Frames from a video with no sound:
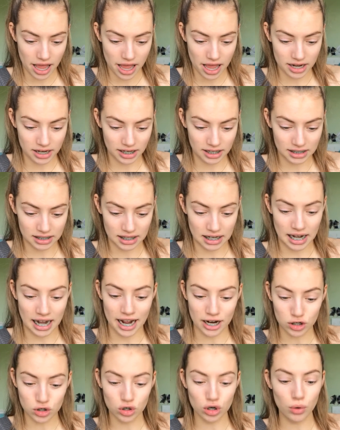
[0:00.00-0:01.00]
and it's a
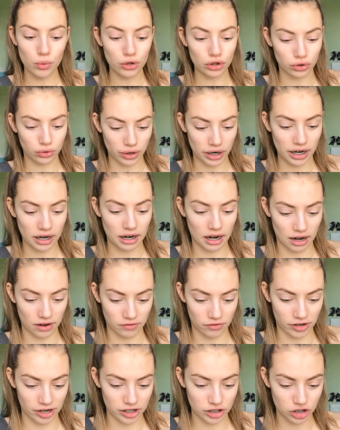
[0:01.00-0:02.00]
natural with great
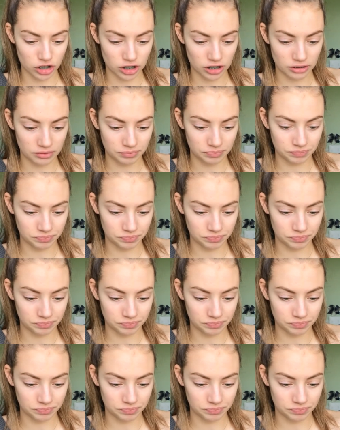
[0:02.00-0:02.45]
coverage.